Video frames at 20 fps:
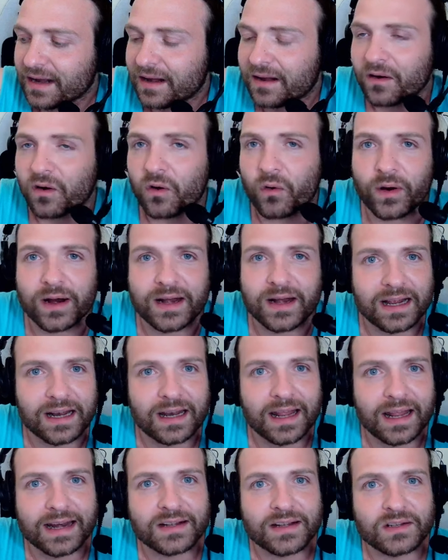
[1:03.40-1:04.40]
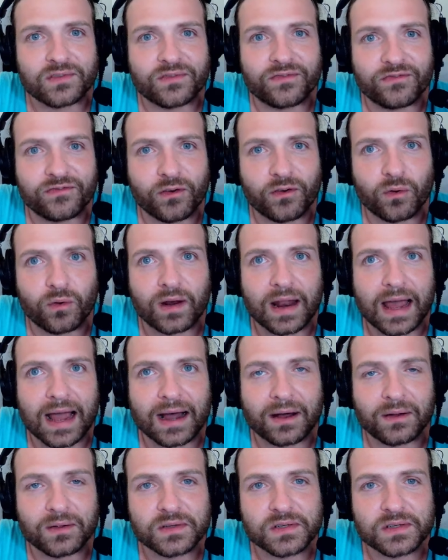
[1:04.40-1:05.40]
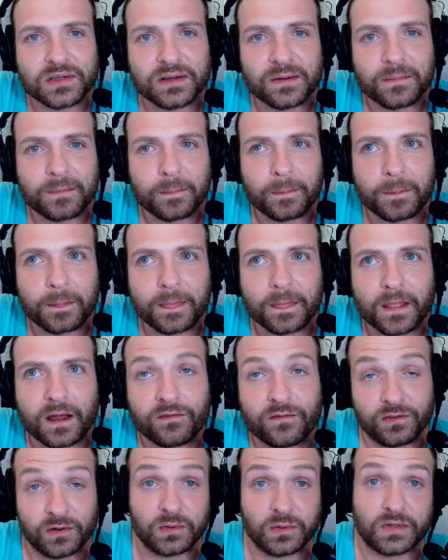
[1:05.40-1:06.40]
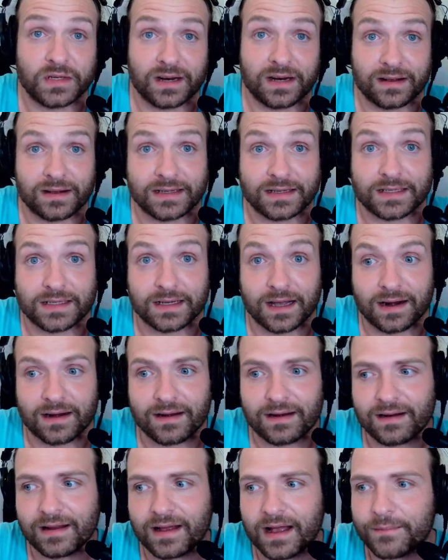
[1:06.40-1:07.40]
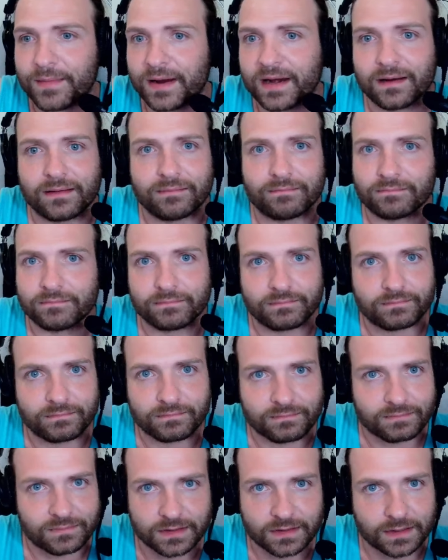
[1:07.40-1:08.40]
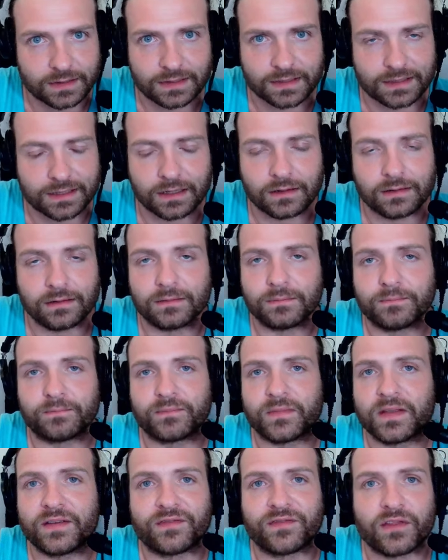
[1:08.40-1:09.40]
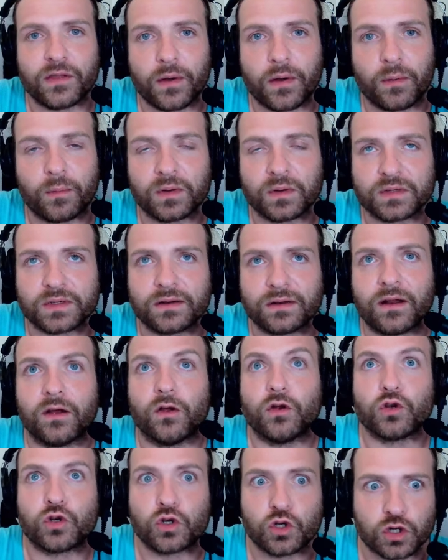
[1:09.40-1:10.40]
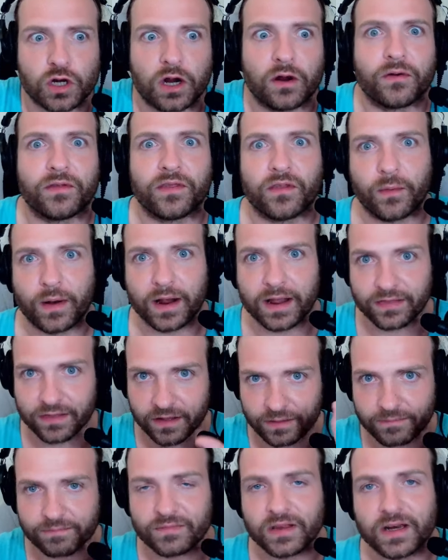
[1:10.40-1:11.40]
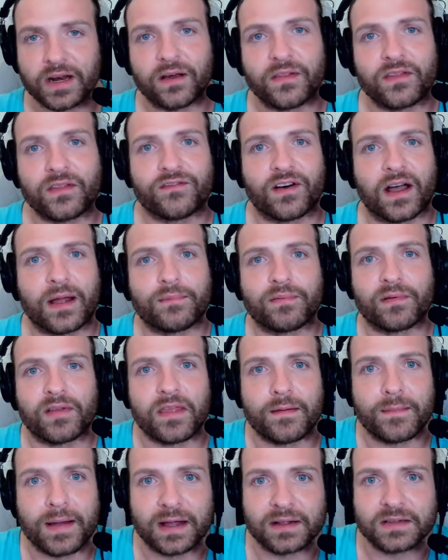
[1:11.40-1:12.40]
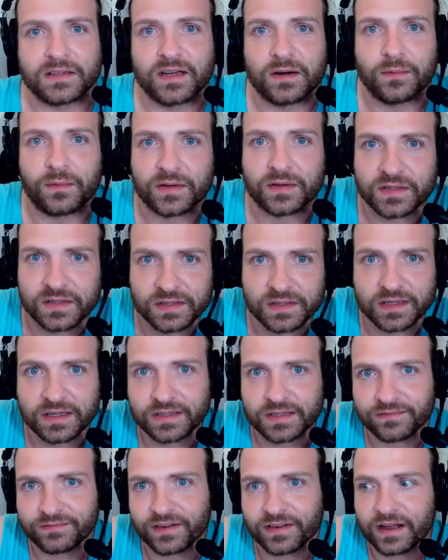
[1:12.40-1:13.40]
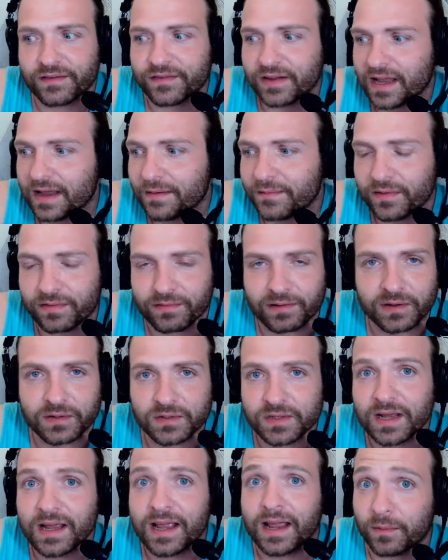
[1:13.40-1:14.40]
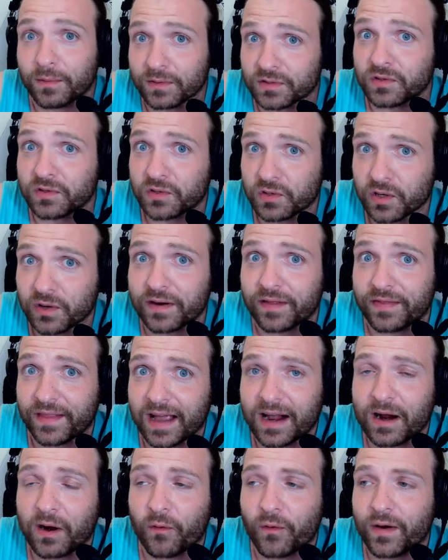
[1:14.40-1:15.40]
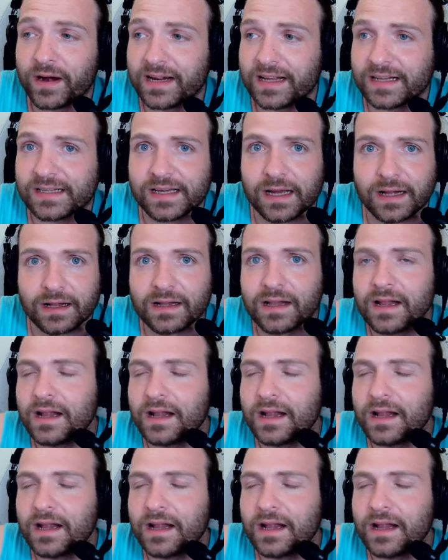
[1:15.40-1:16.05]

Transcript: Queen Helena's fallout of losing her son. I mean, still, even though it wasn't shown the way that, you know, the Viper in the Mountain was in season 5 of Game of Thrones, it wasn't shown in that gory detail.